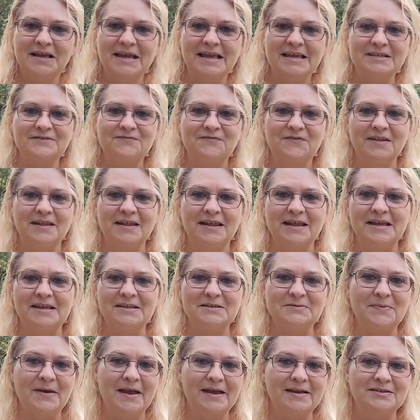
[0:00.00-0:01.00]
what he's filling
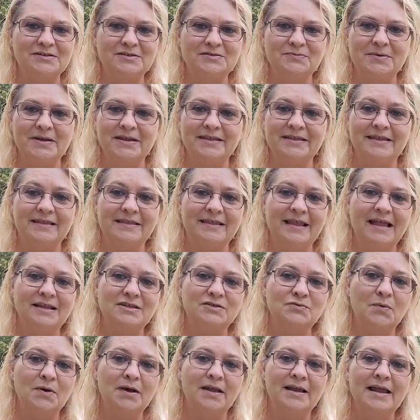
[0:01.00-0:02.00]
his pages with, and
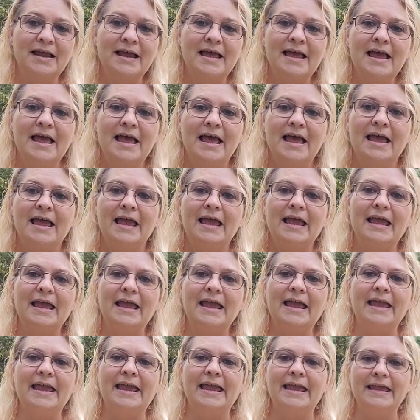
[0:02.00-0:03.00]
that's what
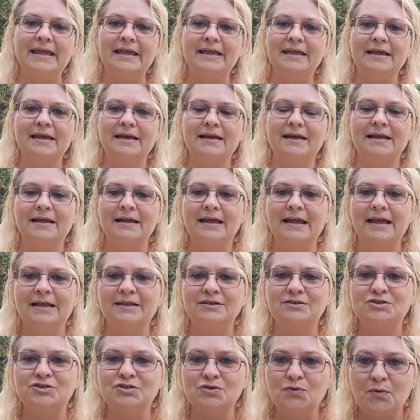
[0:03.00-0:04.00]
he
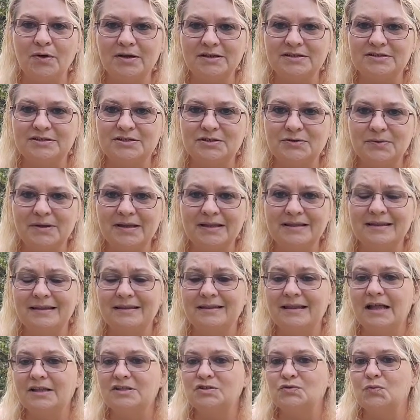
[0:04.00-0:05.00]
enjoys doing,
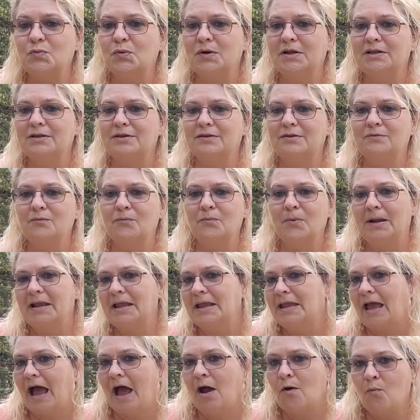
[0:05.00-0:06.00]
then that's what
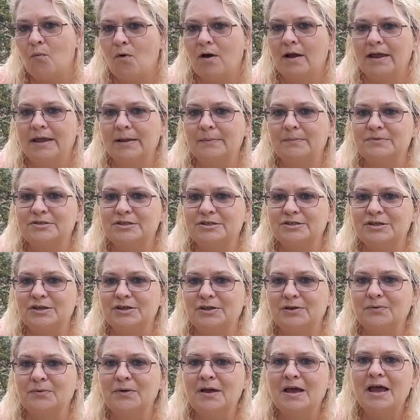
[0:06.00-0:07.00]
I want him to
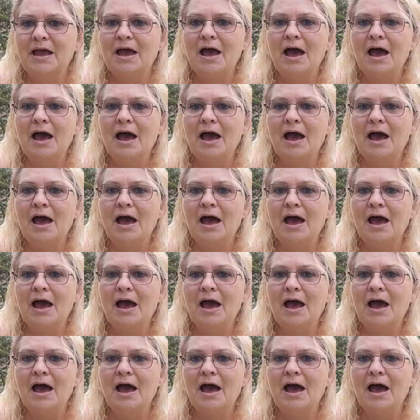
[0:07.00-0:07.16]
do.